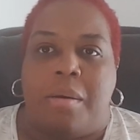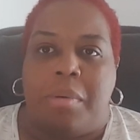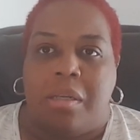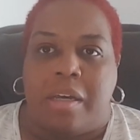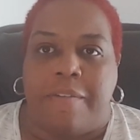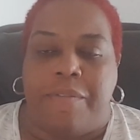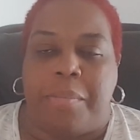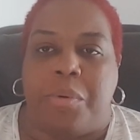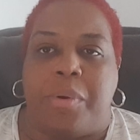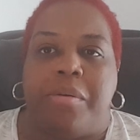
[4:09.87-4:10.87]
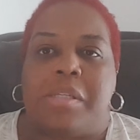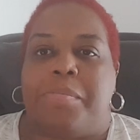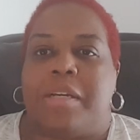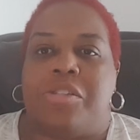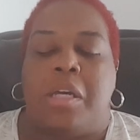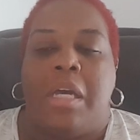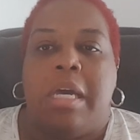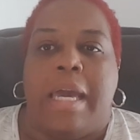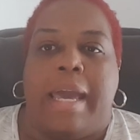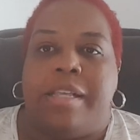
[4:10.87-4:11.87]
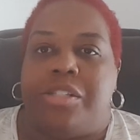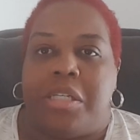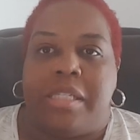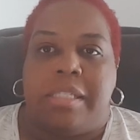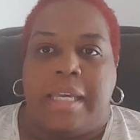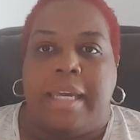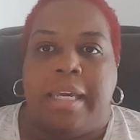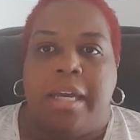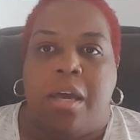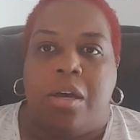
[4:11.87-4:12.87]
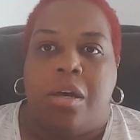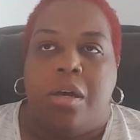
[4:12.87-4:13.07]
I'm going to look at February's budget and just see